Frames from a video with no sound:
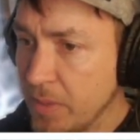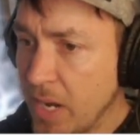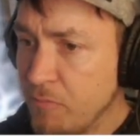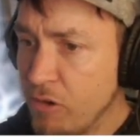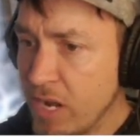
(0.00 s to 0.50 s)

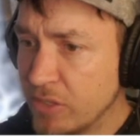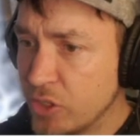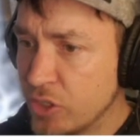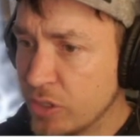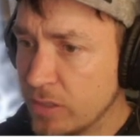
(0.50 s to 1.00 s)
But I'm
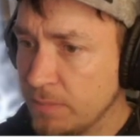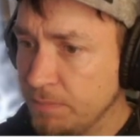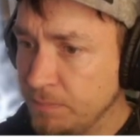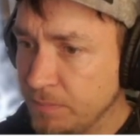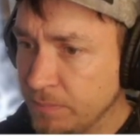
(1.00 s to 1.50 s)
rich.
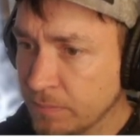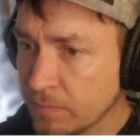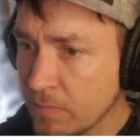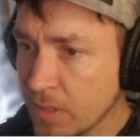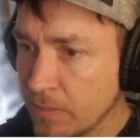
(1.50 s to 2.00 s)

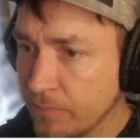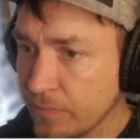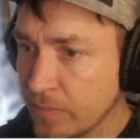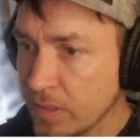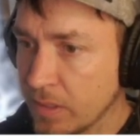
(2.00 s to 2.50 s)

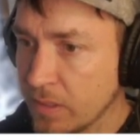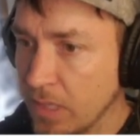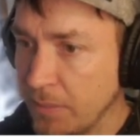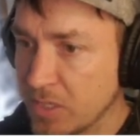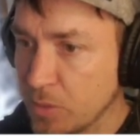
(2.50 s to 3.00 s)
I'm